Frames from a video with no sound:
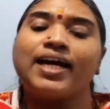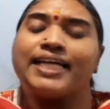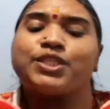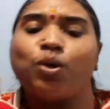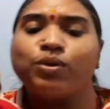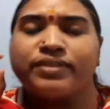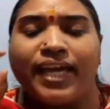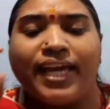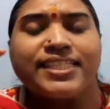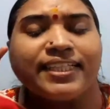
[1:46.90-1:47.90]
So
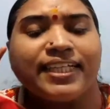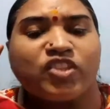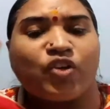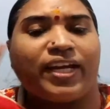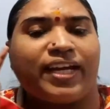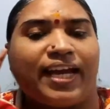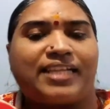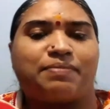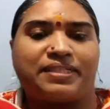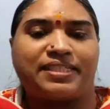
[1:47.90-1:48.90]
these are the three
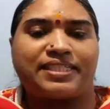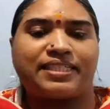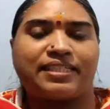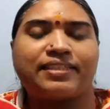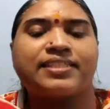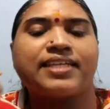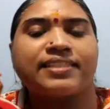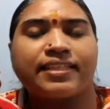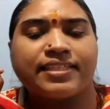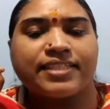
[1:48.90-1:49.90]
elements. These
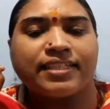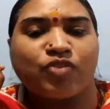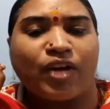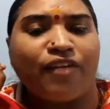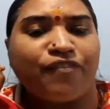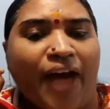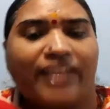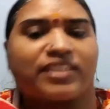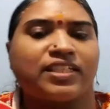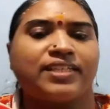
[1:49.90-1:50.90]
are the three
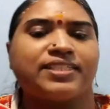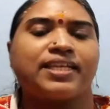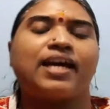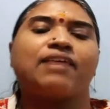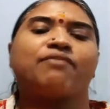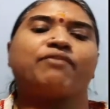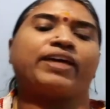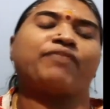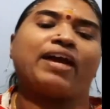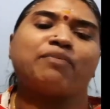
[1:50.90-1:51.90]
factors
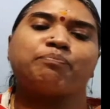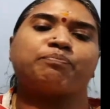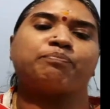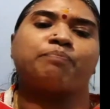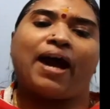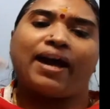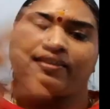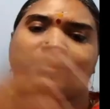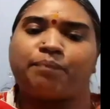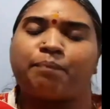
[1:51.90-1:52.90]
whereby
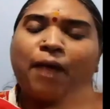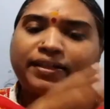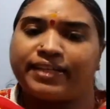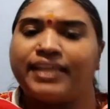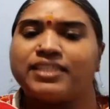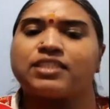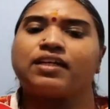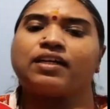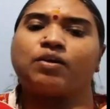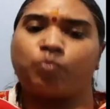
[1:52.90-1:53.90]
the parties,
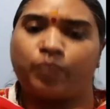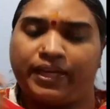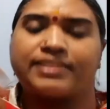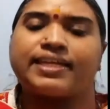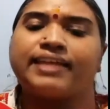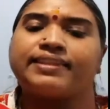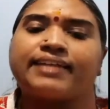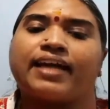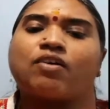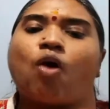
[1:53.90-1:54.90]
you can say that
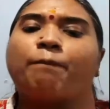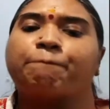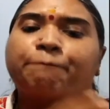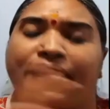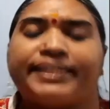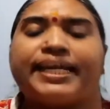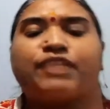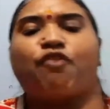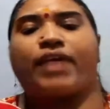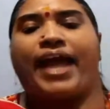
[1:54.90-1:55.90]
they are
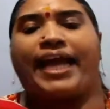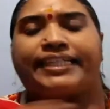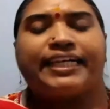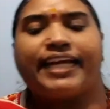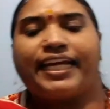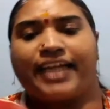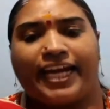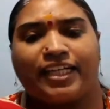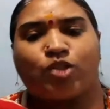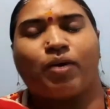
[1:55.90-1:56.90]
competent for entering
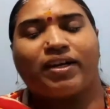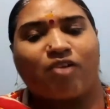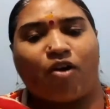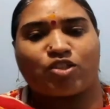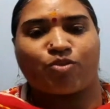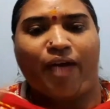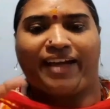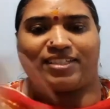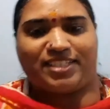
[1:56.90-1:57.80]
into a contract.